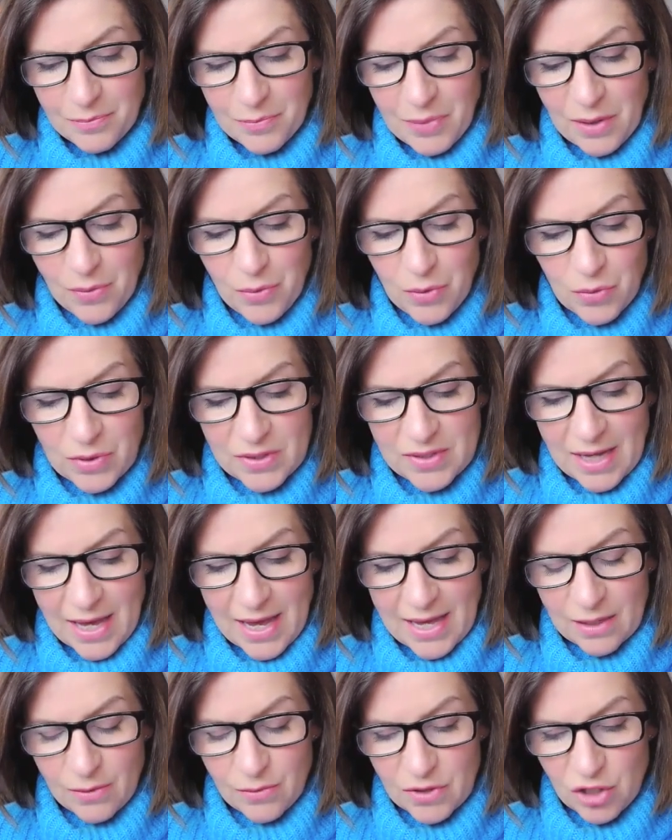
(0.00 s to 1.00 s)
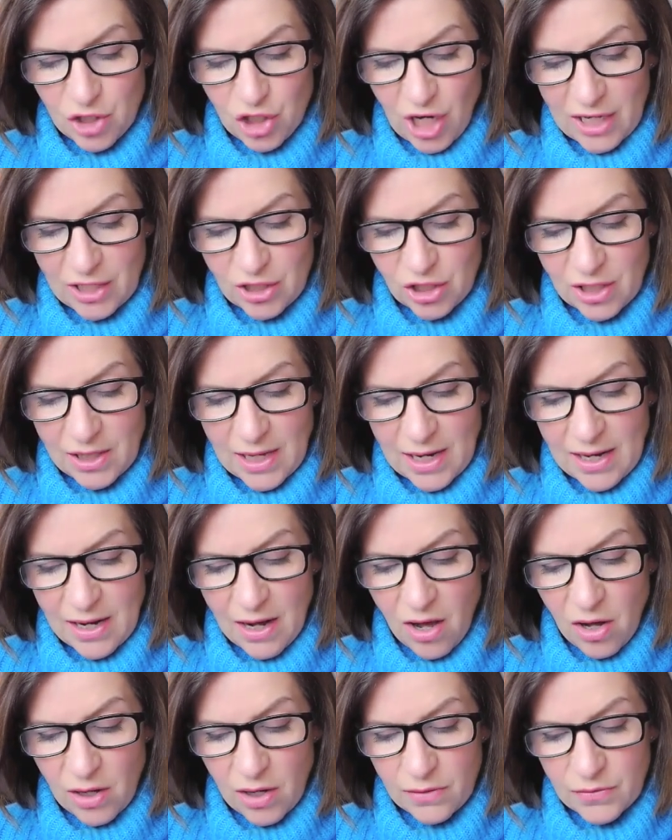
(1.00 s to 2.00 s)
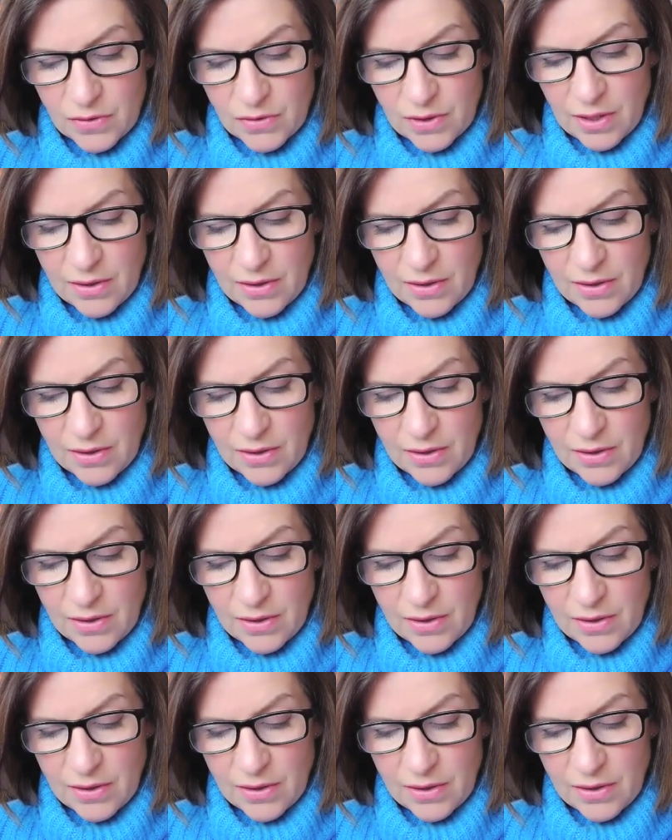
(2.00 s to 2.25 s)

People were saying it was changing their lives